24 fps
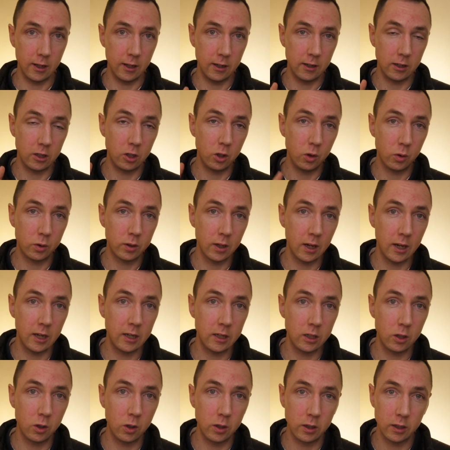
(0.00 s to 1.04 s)
In the UK,
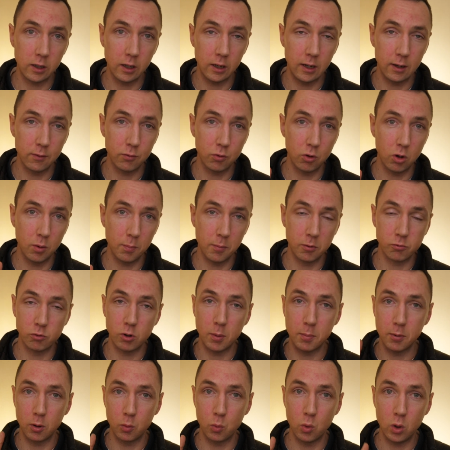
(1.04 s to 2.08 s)
you can get it from
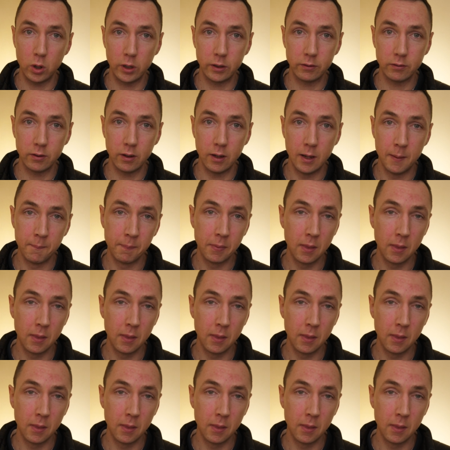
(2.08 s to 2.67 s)
Robert White